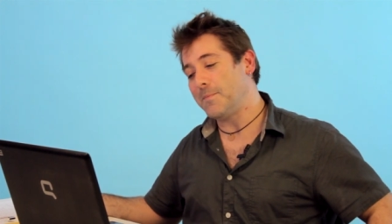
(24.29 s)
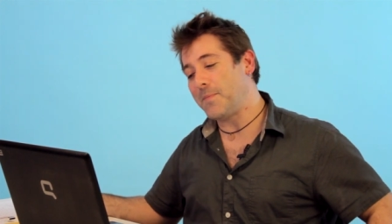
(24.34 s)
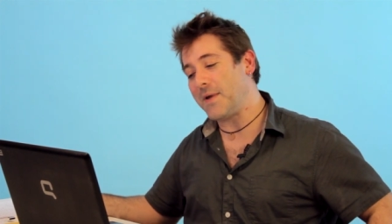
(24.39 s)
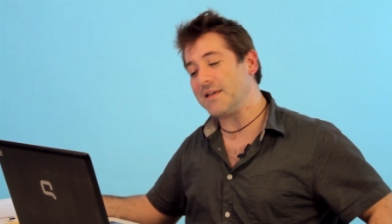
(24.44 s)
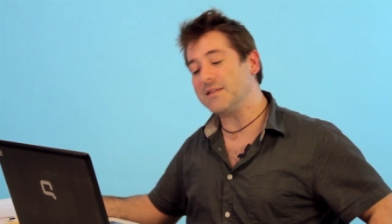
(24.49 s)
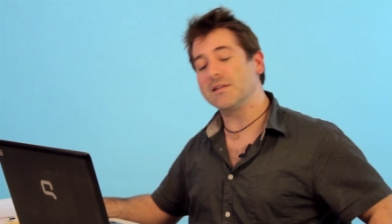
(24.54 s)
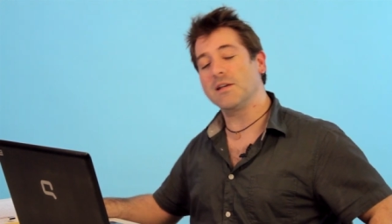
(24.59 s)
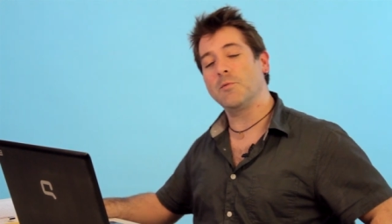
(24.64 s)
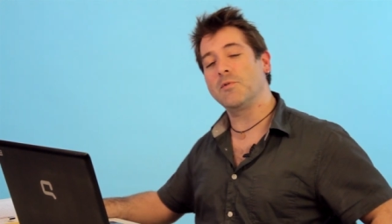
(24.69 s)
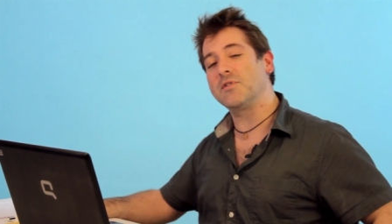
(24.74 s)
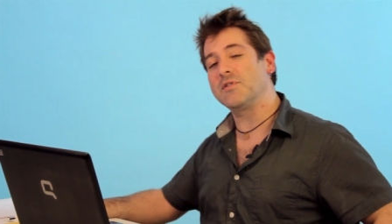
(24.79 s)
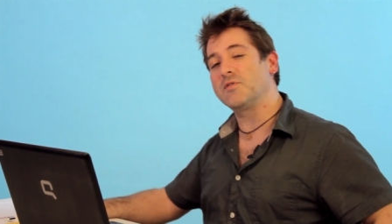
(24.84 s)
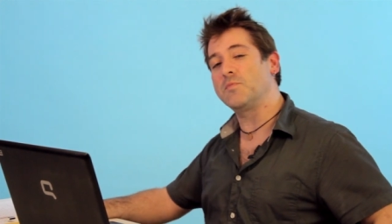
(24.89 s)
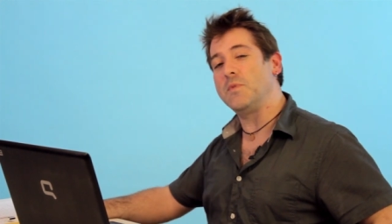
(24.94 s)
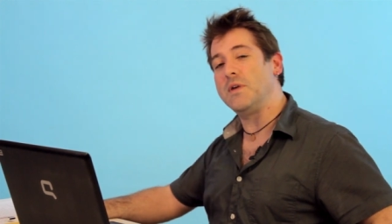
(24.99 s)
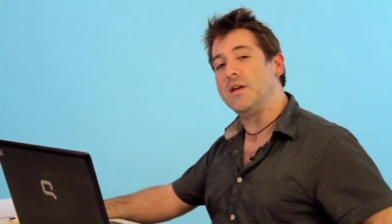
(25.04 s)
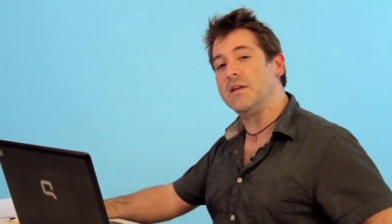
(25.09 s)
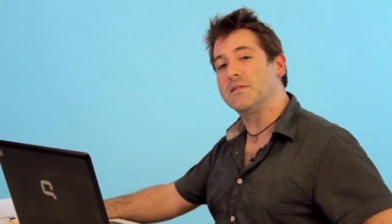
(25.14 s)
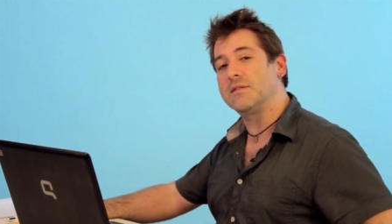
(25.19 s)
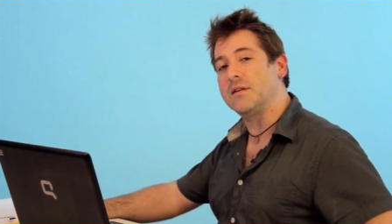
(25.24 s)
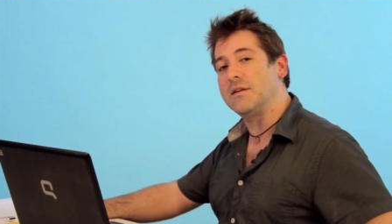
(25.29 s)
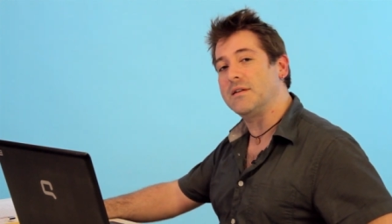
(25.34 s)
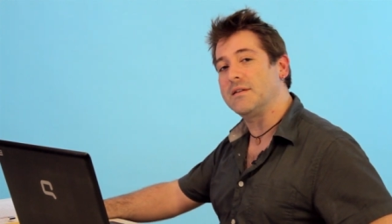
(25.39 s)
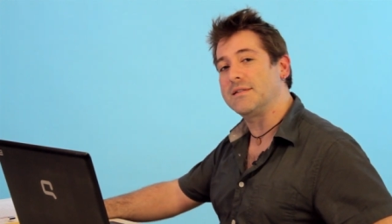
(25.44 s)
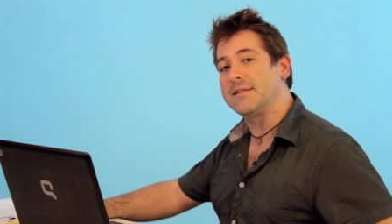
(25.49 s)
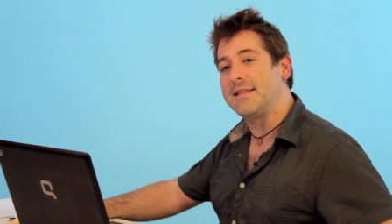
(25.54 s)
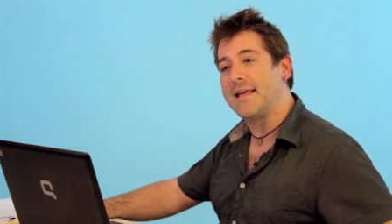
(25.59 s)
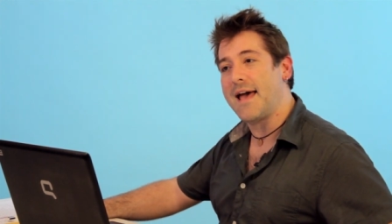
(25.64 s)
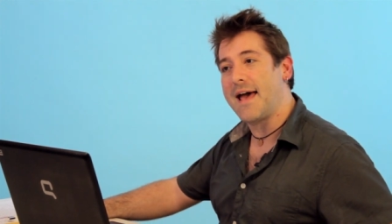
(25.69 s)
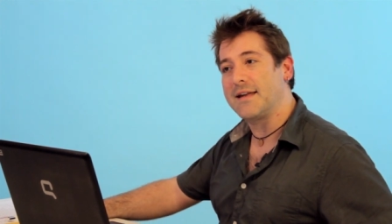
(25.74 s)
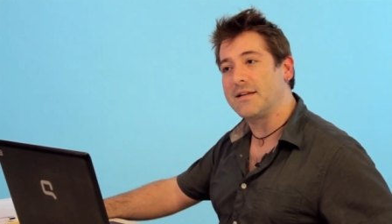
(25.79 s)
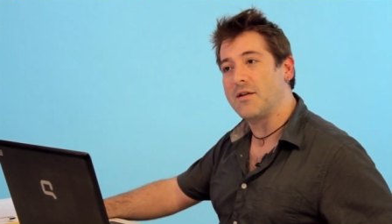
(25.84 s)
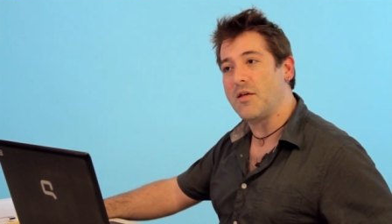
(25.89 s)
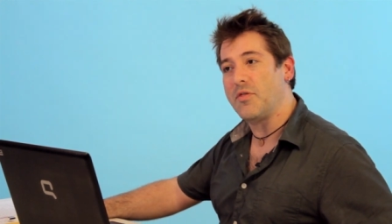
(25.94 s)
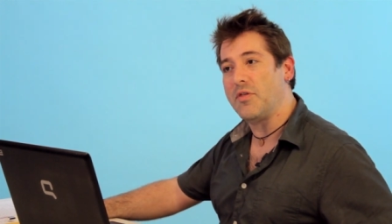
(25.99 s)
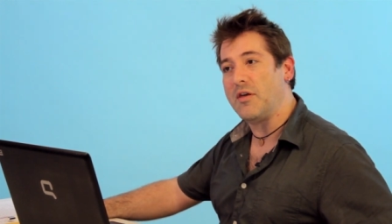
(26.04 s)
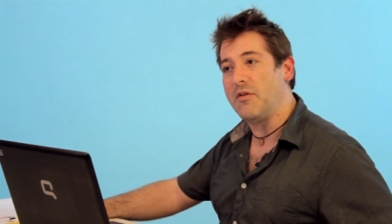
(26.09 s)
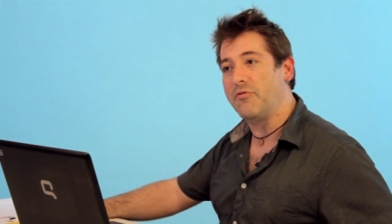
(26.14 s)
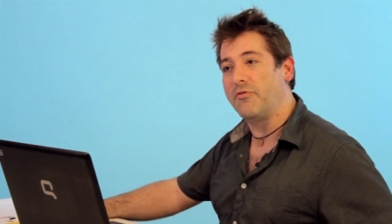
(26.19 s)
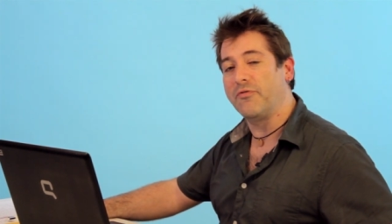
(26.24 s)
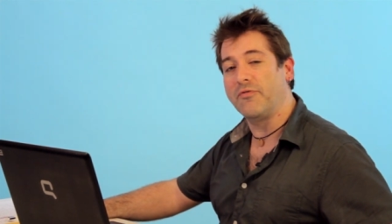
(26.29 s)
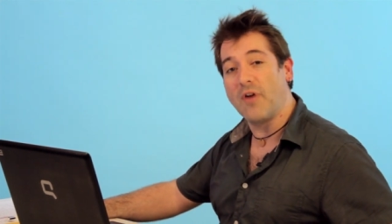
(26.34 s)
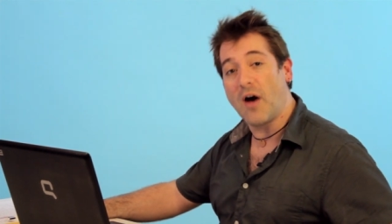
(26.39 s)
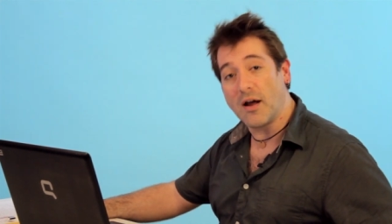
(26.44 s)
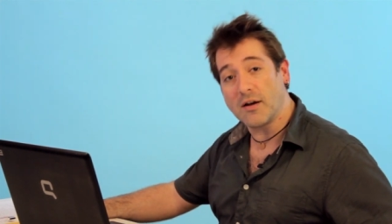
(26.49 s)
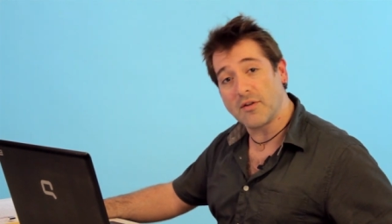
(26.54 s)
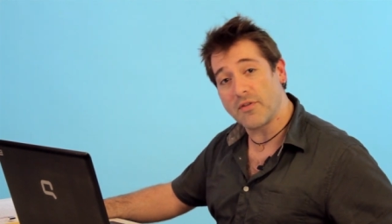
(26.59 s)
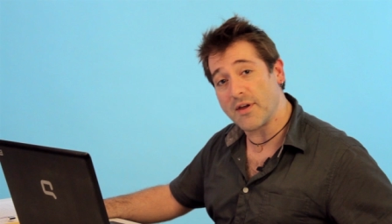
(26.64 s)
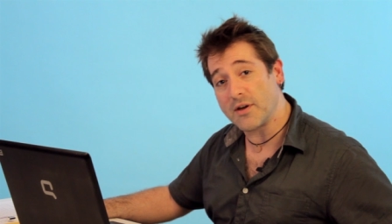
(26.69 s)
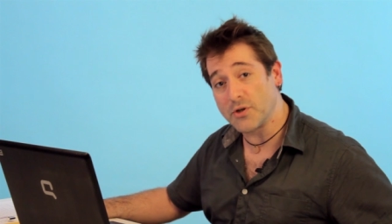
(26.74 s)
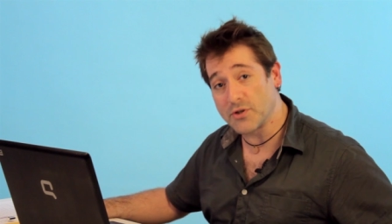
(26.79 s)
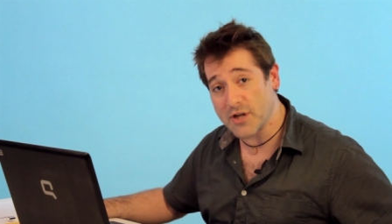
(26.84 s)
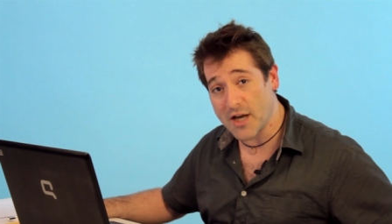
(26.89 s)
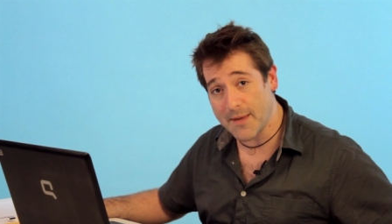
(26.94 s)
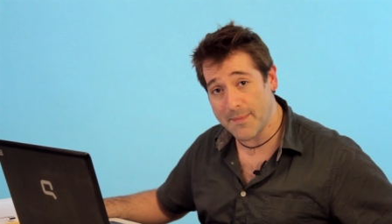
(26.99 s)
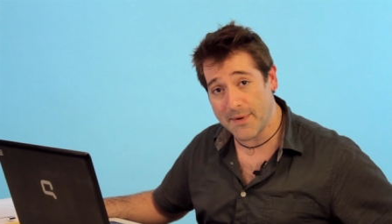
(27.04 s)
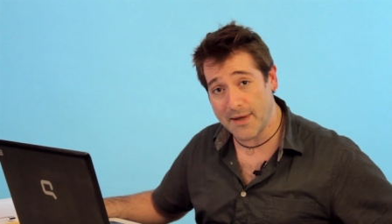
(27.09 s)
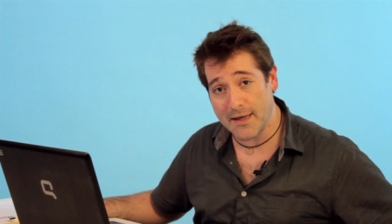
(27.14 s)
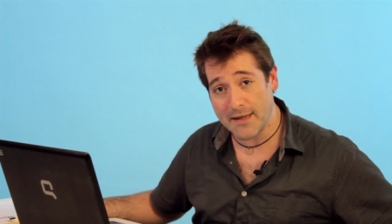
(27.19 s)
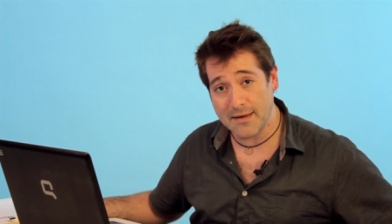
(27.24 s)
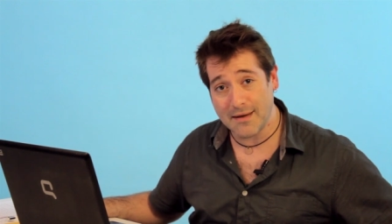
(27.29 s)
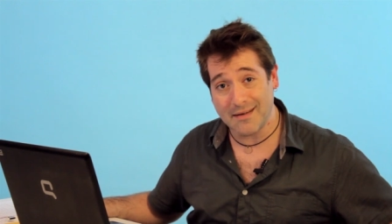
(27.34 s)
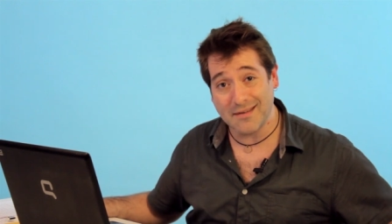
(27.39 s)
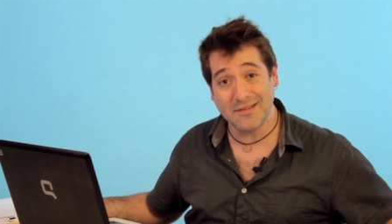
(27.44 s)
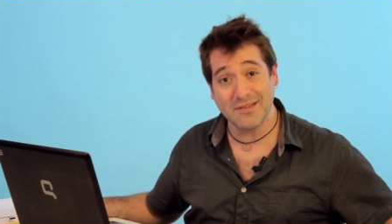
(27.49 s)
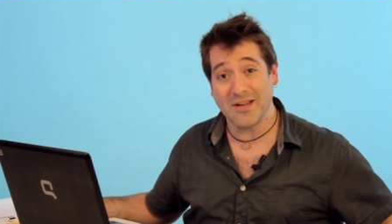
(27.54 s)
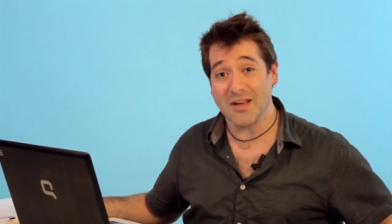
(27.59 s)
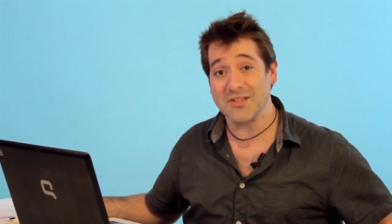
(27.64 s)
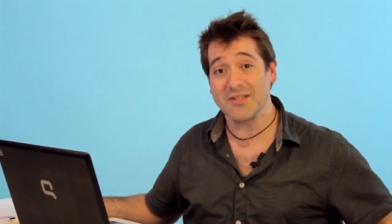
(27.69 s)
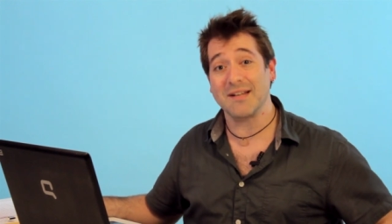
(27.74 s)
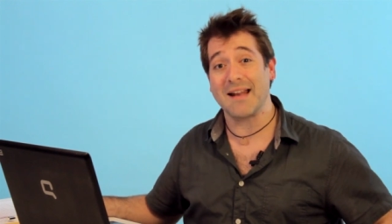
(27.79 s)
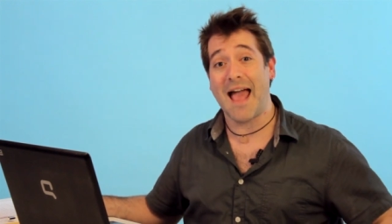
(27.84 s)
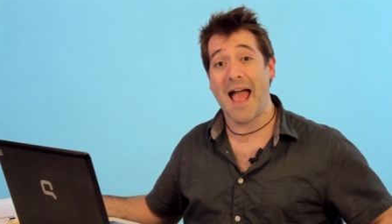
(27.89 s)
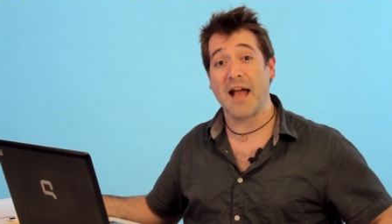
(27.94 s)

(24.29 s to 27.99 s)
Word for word: Basically, what this means is that the font that you're typing in doesn't